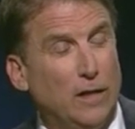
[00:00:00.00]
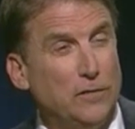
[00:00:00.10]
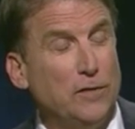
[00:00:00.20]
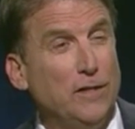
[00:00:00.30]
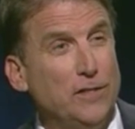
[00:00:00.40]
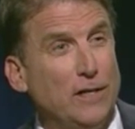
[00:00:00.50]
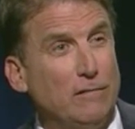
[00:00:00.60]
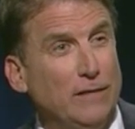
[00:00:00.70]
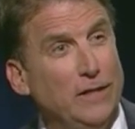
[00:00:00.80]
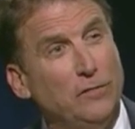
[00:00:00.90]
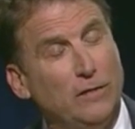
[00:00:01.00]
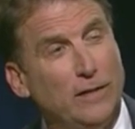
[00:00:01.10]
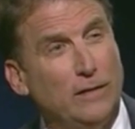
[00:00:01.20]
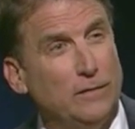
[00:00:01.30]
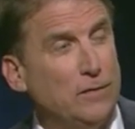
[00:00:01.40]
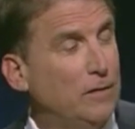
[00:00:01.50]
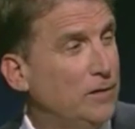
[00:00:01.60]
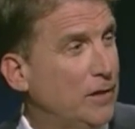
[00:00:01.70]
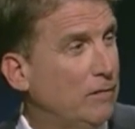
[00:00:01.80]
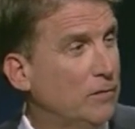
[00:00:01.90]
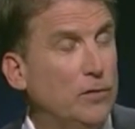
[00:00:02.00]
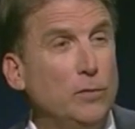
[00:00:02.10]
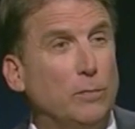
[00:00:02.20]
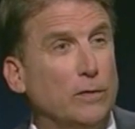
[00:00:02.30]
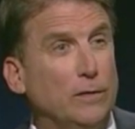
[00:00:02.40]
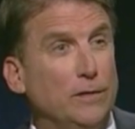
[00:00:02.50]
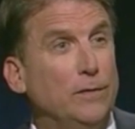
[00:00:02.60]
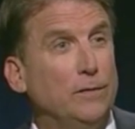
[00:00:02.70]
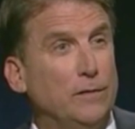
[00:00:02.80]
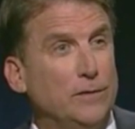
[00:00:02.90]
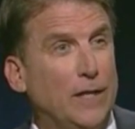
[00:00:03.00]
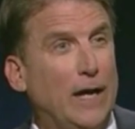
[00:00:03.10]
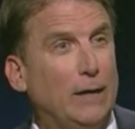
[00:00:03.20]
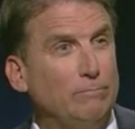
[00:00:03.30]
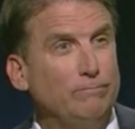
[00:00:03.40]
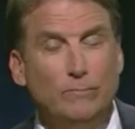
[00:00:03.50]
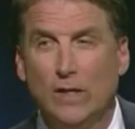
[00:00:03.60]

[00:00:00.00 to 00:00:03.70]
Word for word: Attorney General Easley and Attorney General Cooper couldn't do their job.